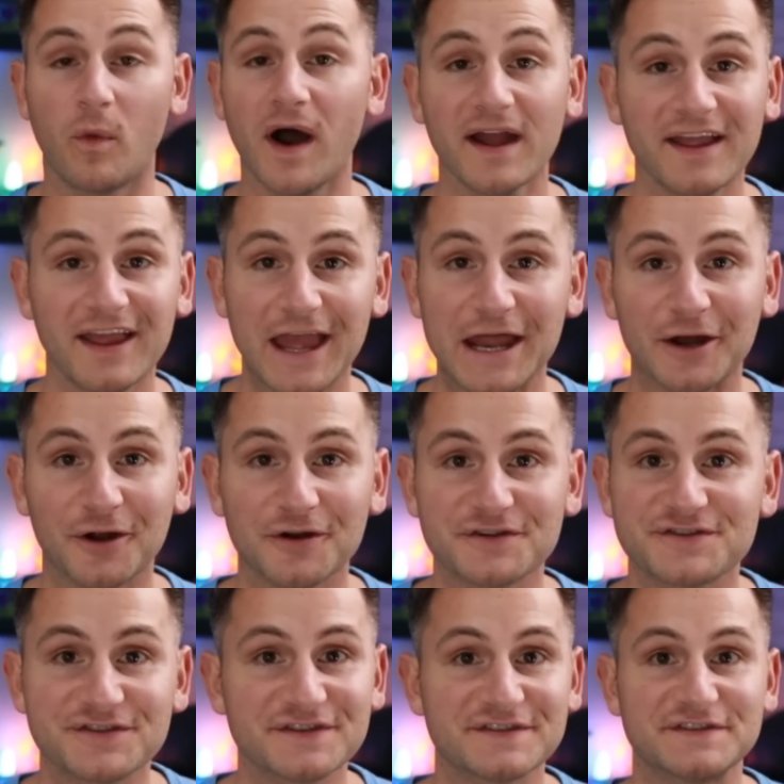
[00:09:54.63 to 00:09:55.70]
Why can't
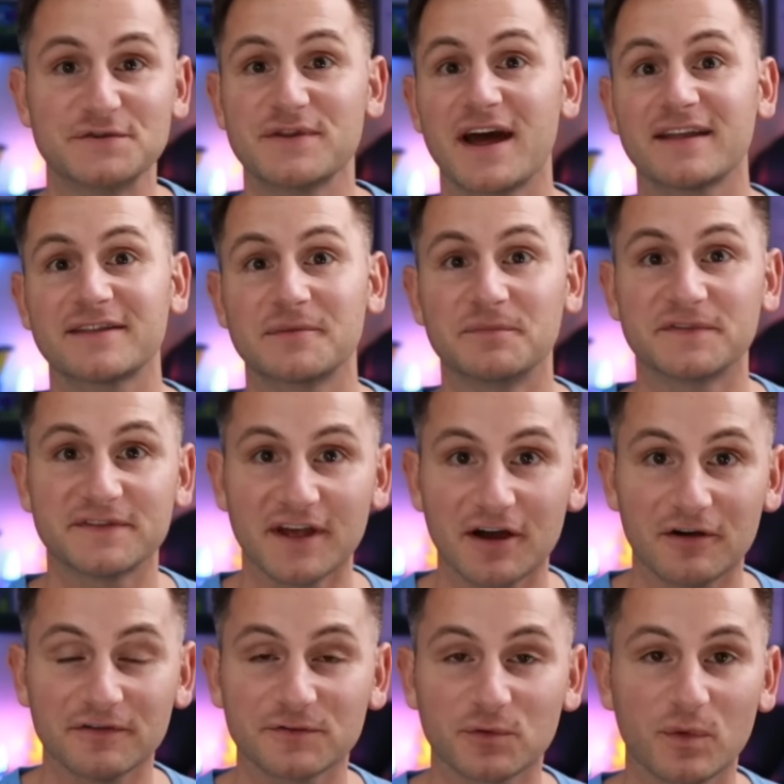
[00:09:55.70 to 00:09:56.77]
Hertz just do that
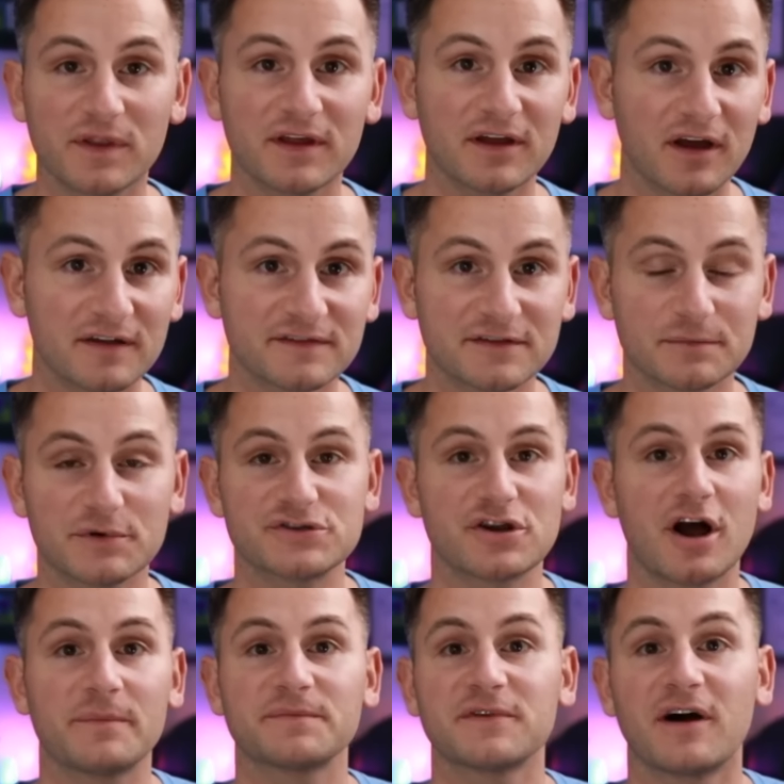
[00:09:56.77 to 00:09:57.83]
themselves when the customer
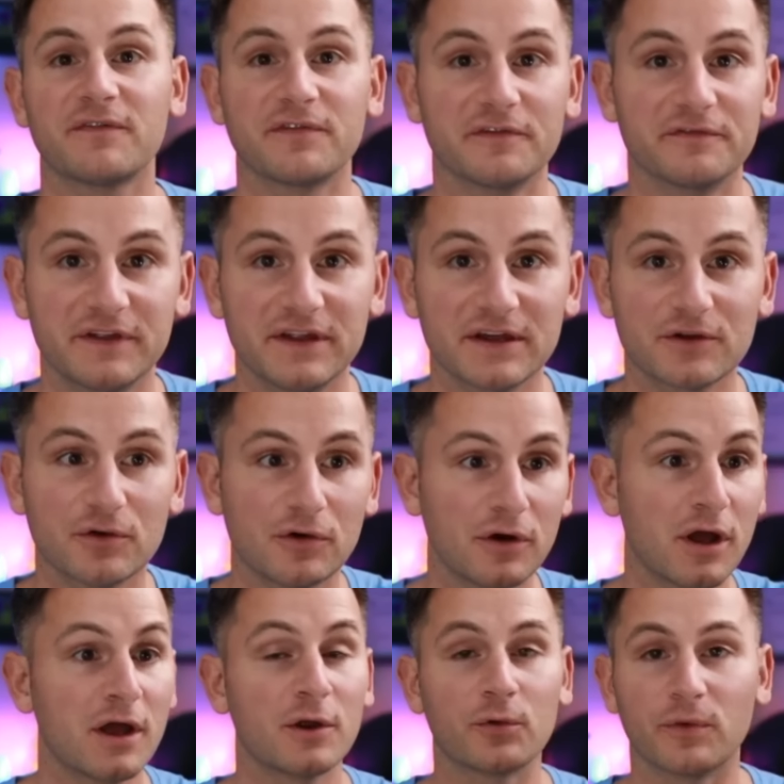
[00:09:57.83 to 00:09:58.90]
drops off the vehicle